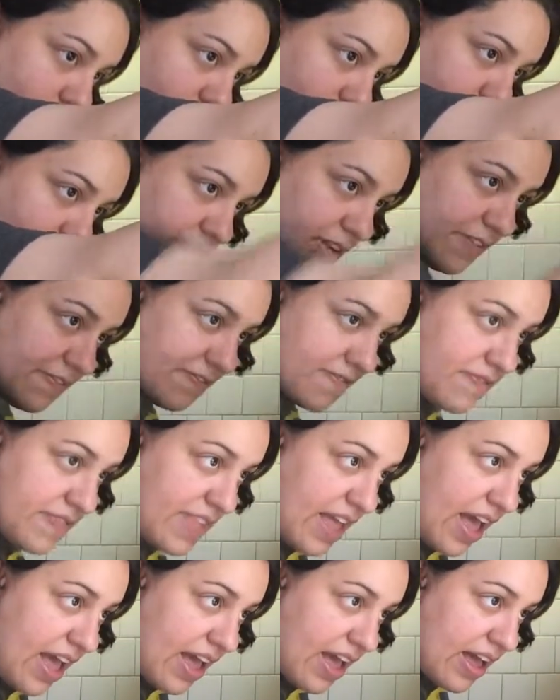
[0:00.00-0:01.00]
But if
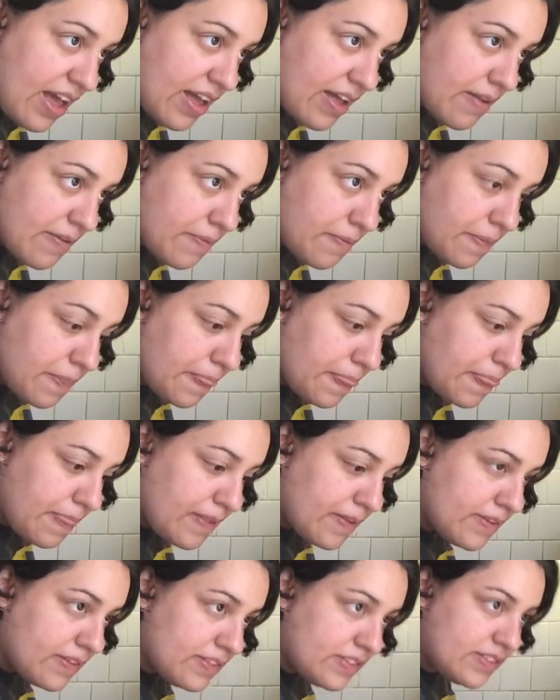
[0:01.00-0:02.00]
not,
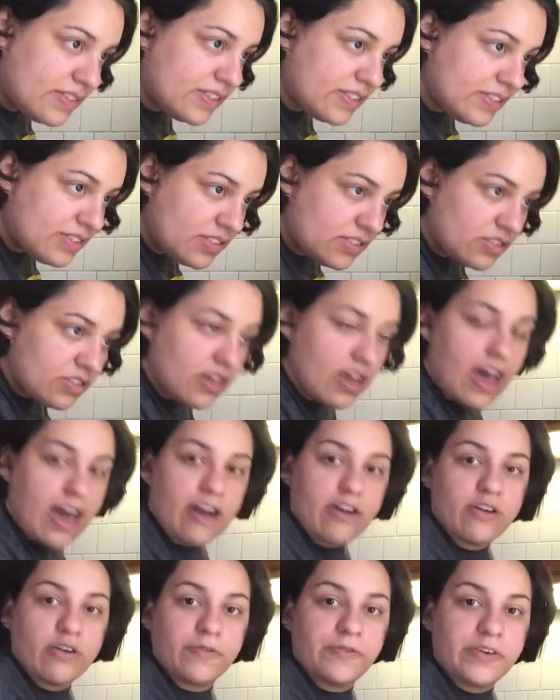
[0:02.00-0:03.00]
since, I
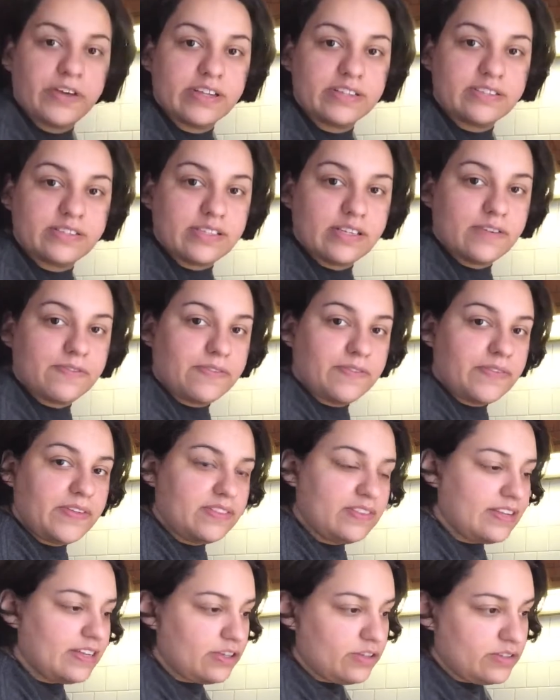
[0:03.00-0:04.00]
don't know if you can see it from the
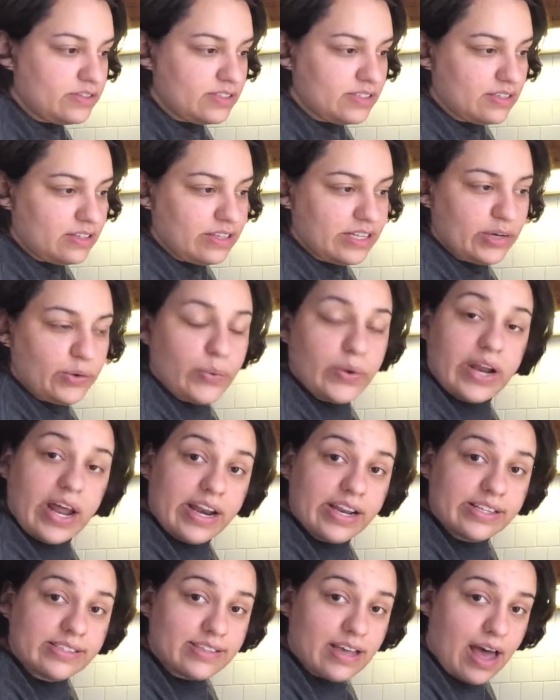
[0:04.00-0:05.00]
thing, you see the liquid
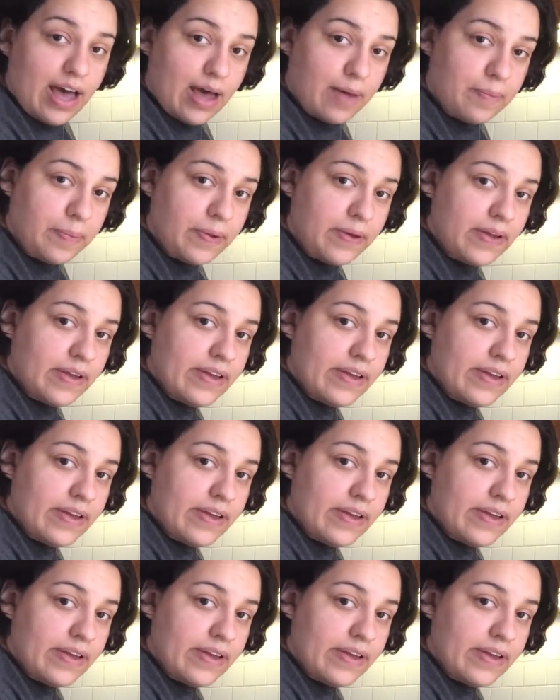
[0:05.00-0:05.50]
on the top?